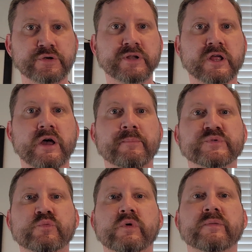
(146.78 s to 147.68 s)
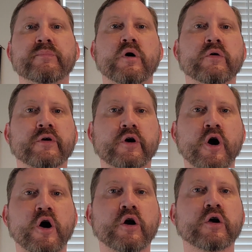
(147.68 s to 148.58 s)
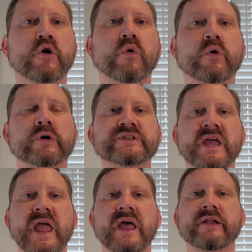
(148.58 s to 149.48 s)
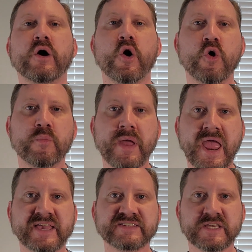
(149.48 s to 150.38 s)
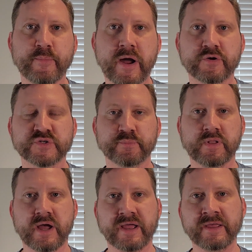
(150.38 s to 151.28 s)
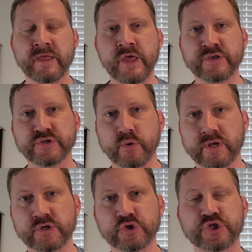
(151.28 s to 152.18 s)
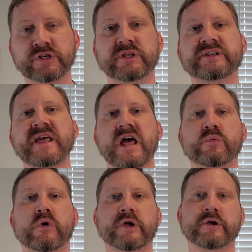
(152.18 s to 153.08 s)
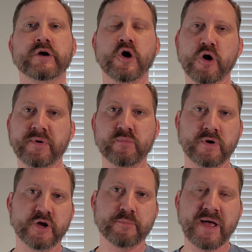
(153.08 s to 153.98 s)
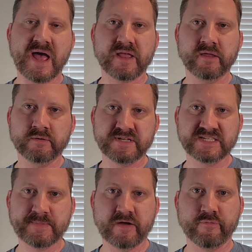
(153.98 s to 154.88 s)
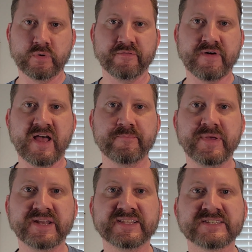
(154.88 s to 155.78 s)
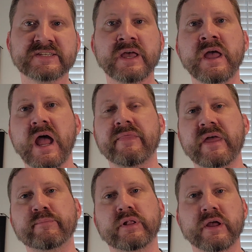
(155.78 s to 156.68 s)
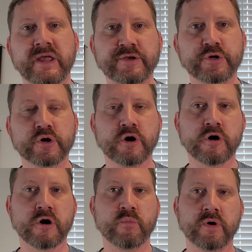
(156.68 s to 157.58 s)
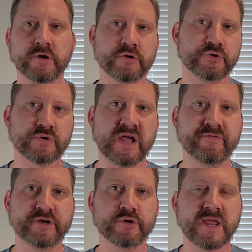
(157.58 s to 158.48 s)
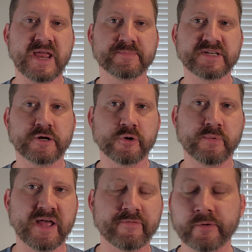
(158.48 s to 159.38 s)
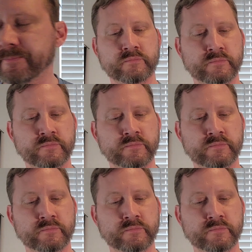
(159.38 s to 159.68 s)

unit comes with both car cords and a home AC power supply. So you can chill it down while you're at home and while you're packing. It takes about 45 minutes, and then plug it into your car while you're driving to your campsite or whatever.